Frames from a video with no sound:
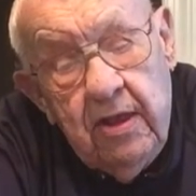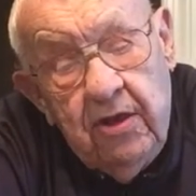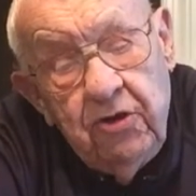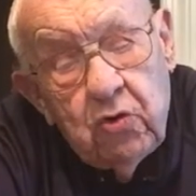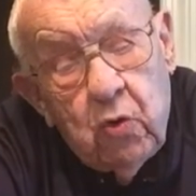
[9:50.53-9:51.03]

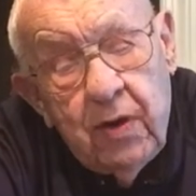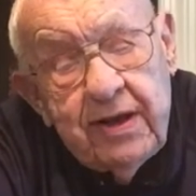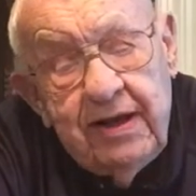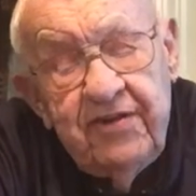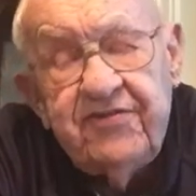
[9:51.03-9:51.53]
You'll
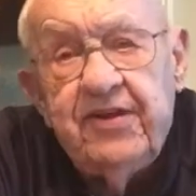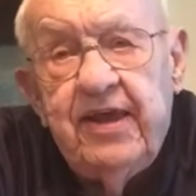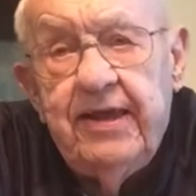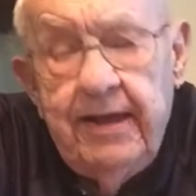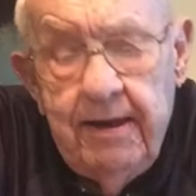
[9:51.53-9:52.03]
quickly
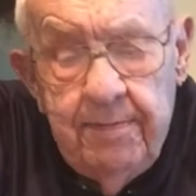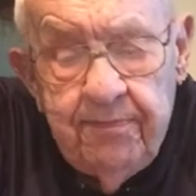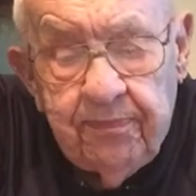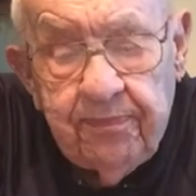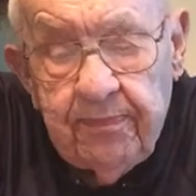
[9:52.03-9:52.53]
see,
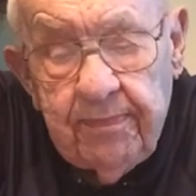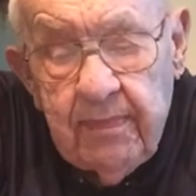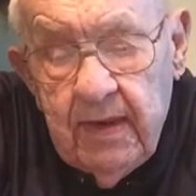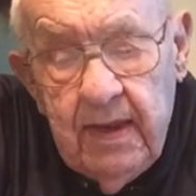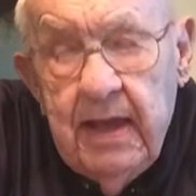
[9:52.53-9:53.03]

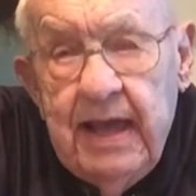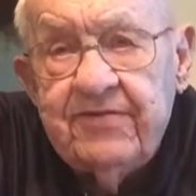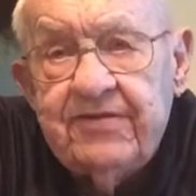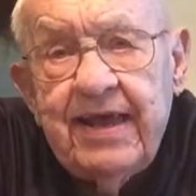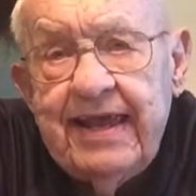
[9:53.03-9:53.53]

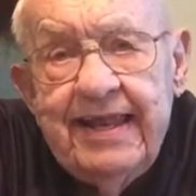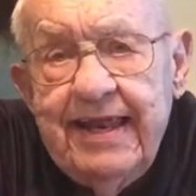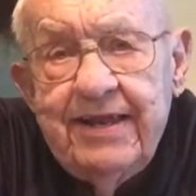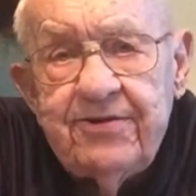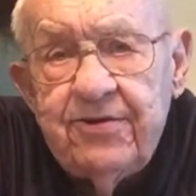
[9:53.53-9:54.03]
as I get
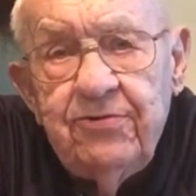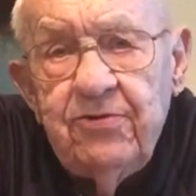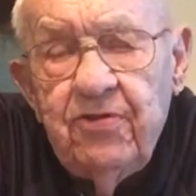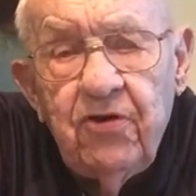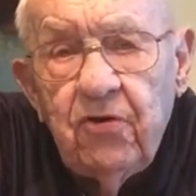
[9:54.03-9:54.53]

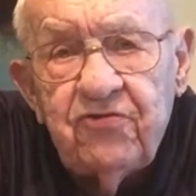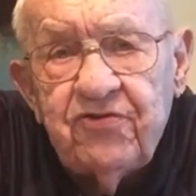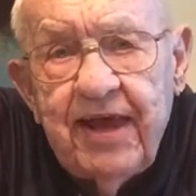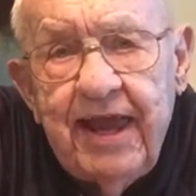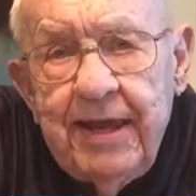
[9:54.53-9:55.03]
into those
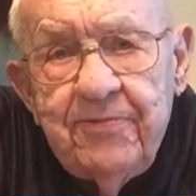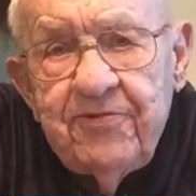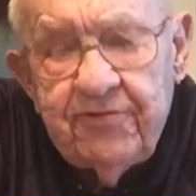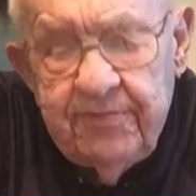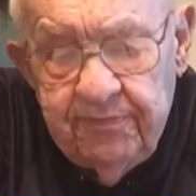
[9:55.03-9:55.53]

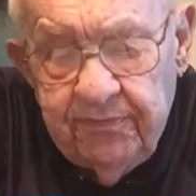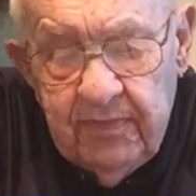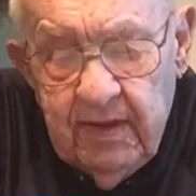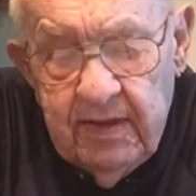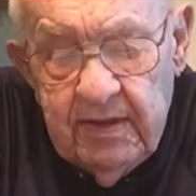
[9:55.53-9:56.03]
games
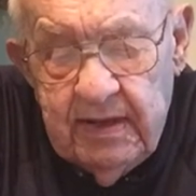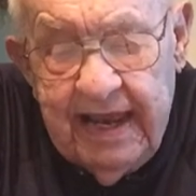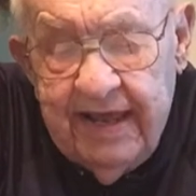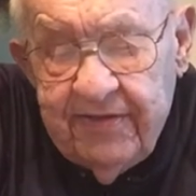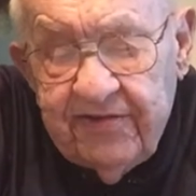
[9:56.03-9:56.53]

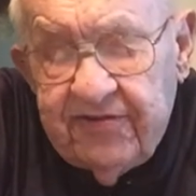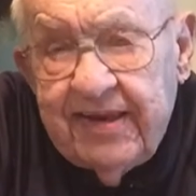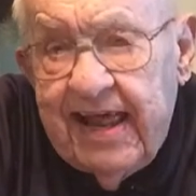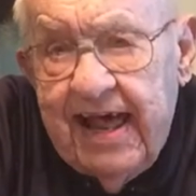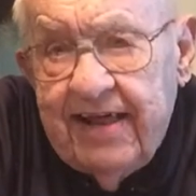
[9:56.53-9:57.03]
and the
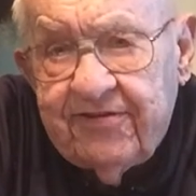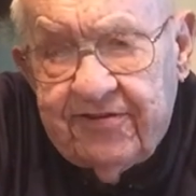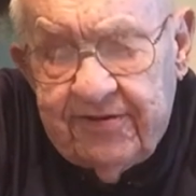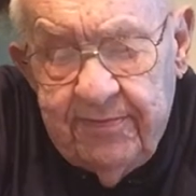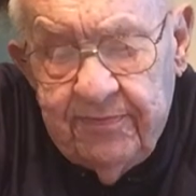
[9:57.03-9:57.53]

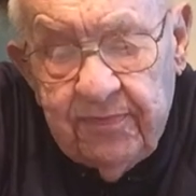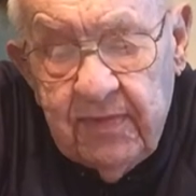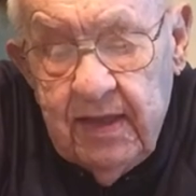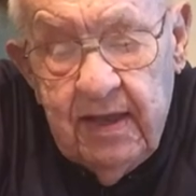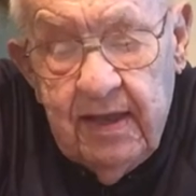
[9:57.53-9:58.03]
stats,
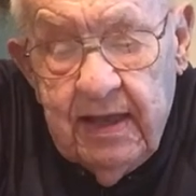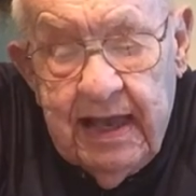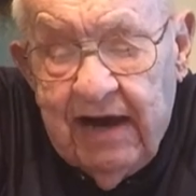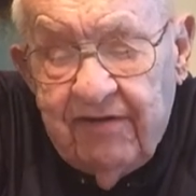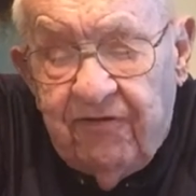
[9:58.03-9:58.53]

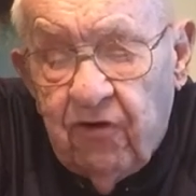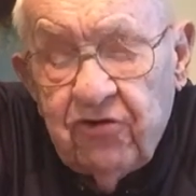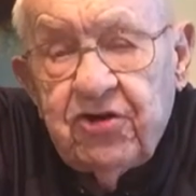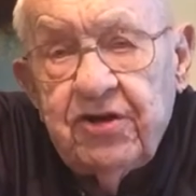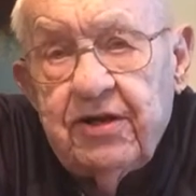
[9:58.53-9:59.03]
how
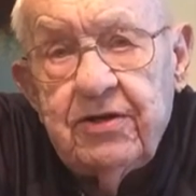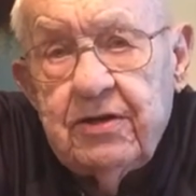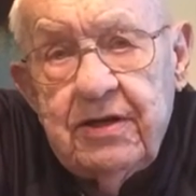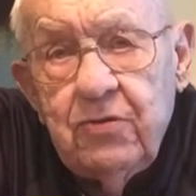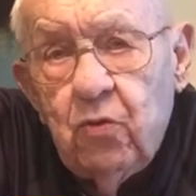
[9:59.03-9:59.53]
fortunate
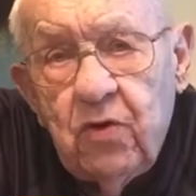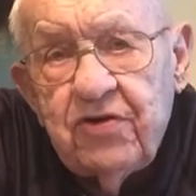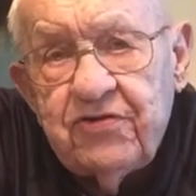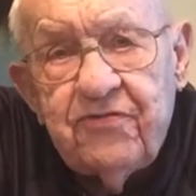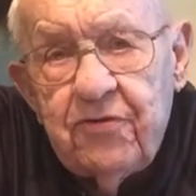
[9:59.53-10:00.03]
it
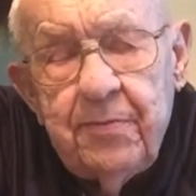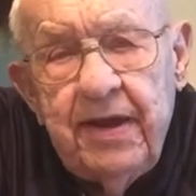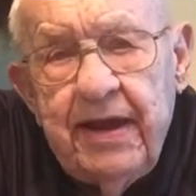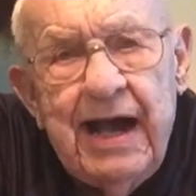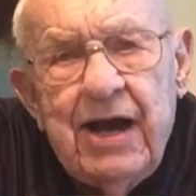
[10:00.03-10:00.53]
was for
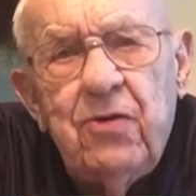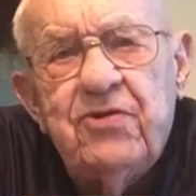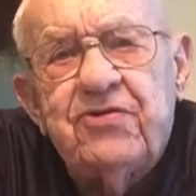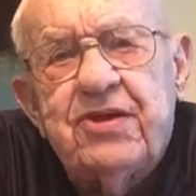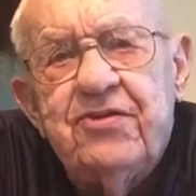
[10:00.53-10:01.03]
me. I
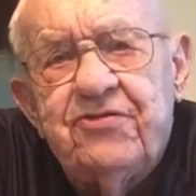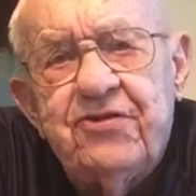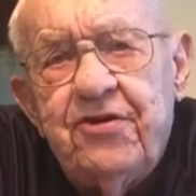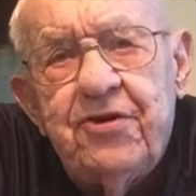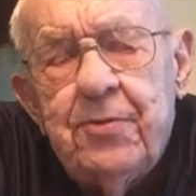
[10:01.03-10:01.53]
always
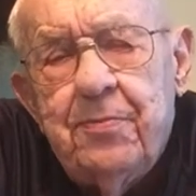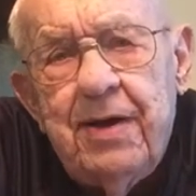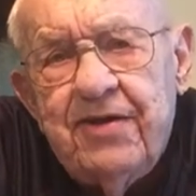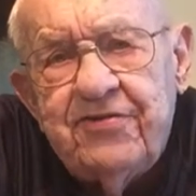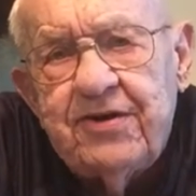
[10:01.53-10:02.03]
considered
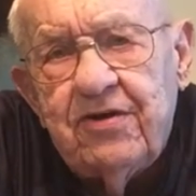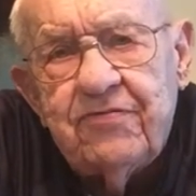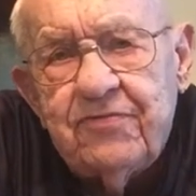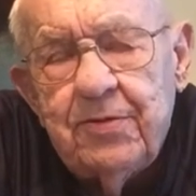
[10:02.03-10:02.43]
myself to